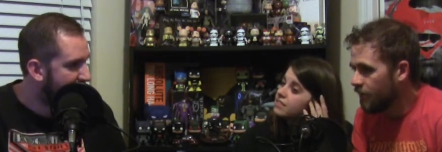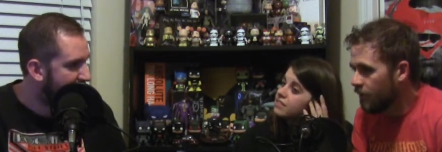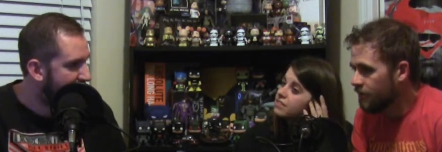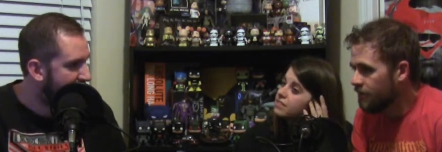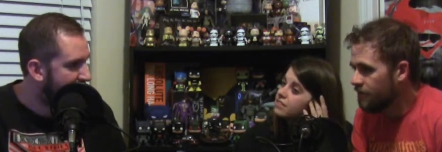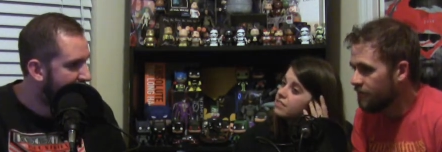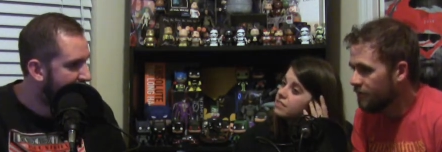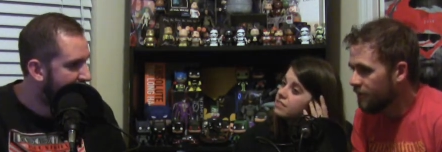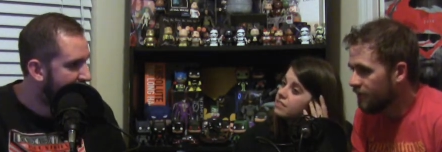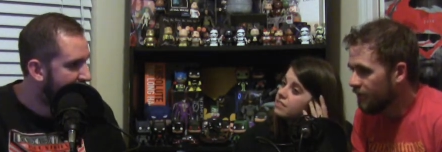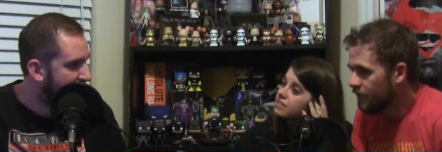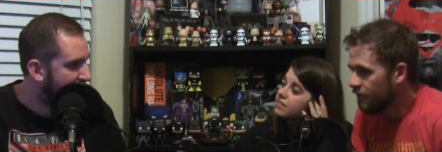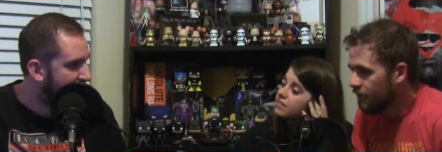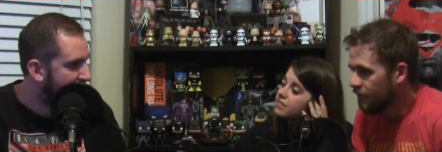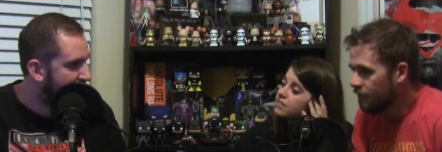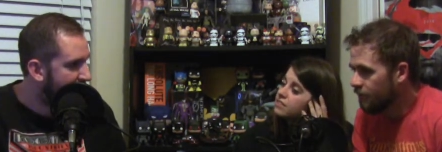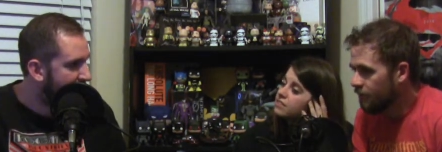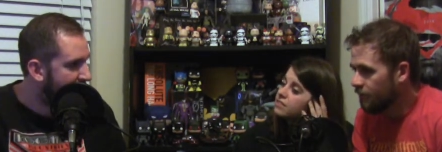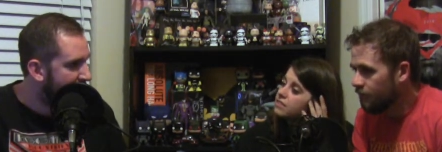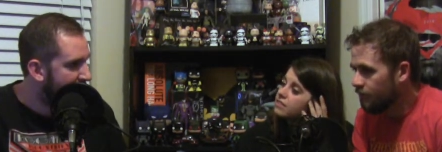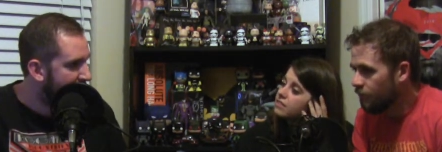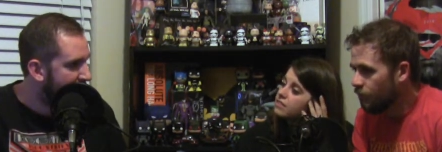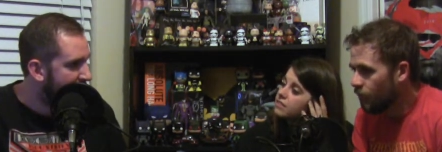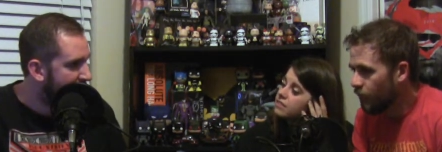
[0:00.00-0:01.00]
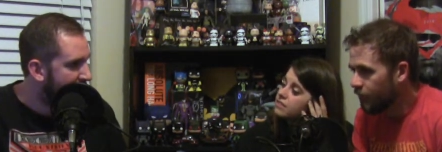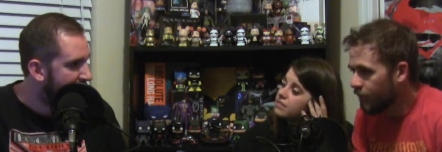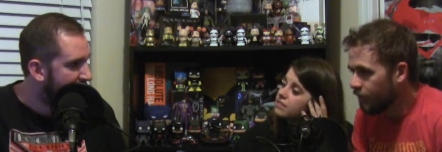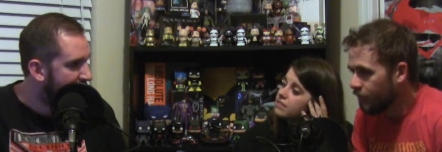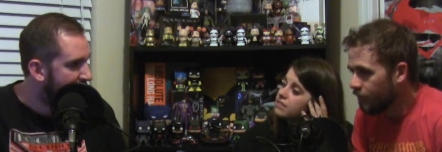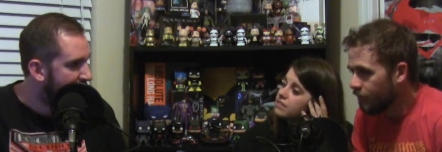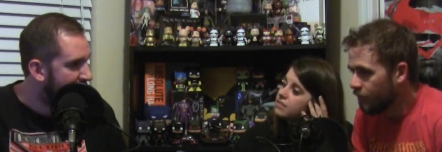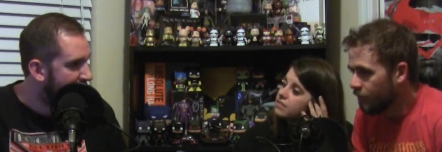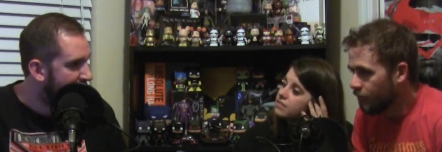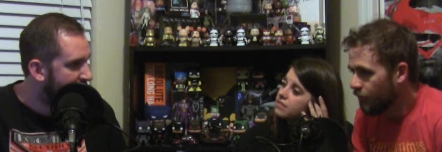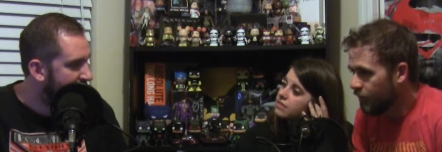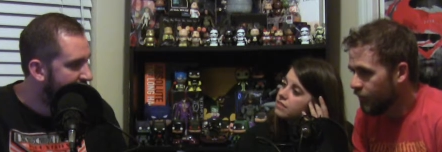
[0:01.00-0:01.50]
Speaker 1: also mean when
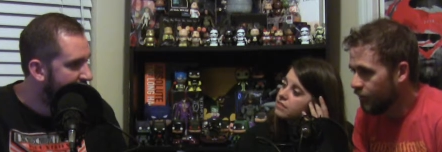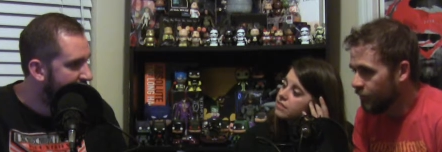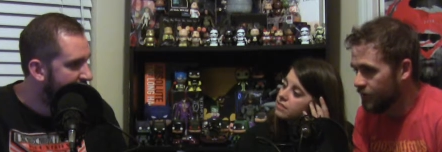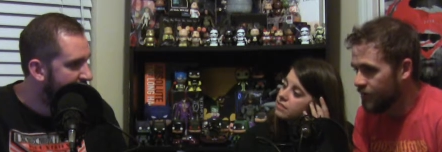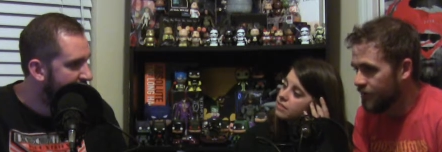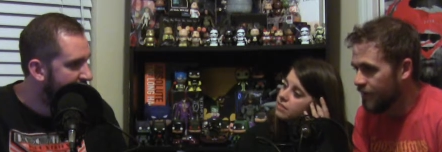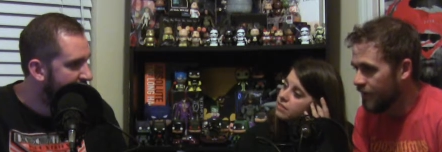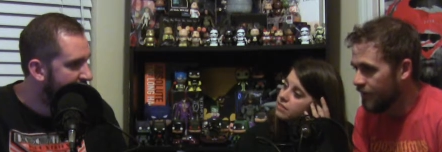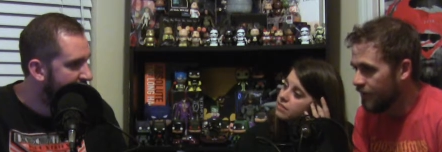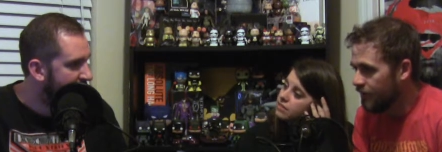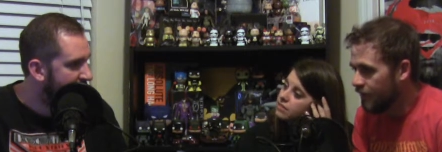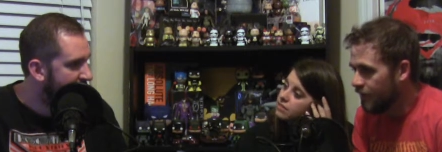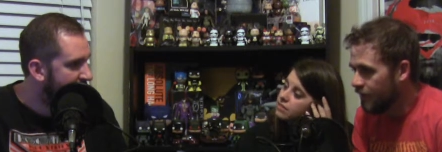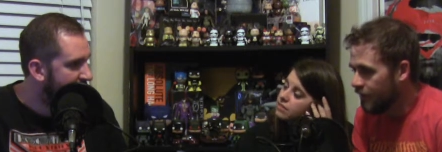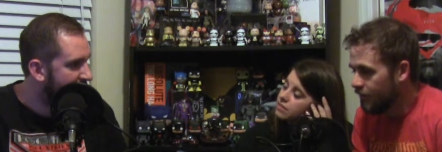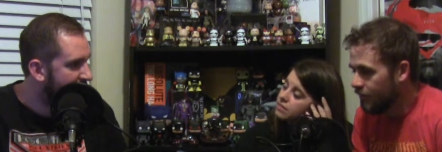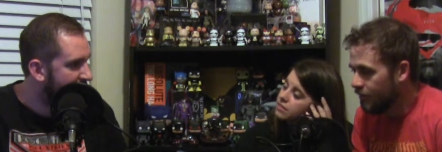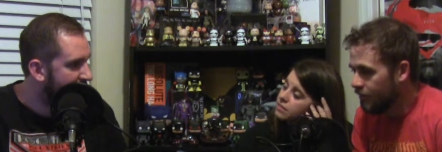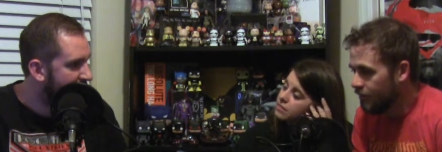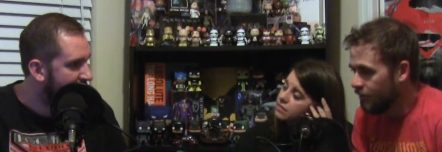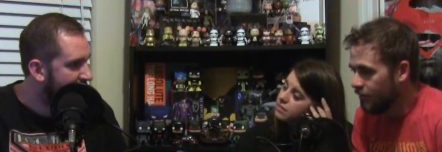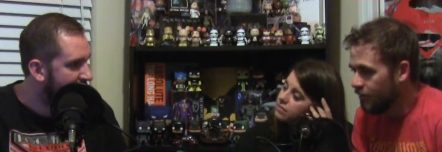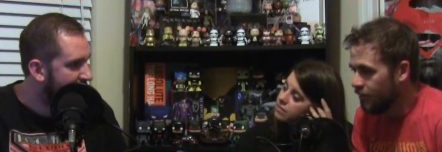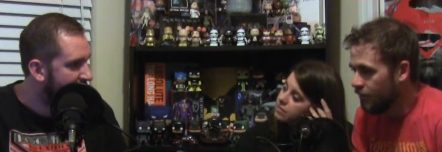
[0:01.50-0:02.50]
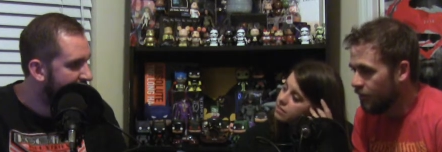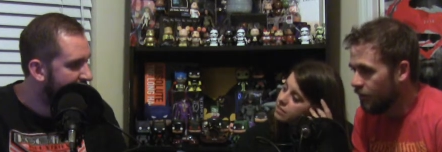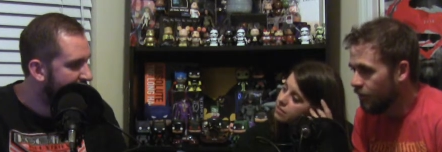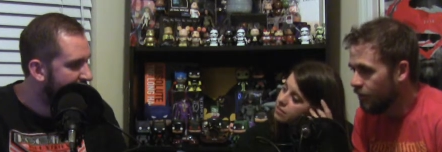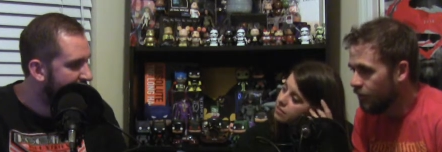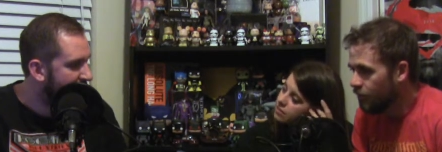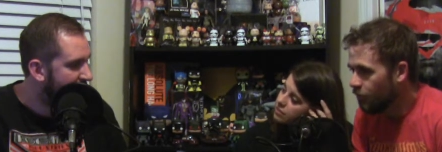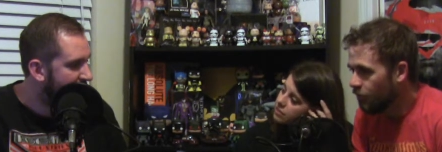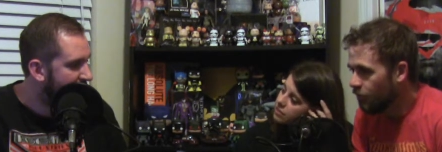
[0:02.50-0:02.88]
you're when you're saying that, are you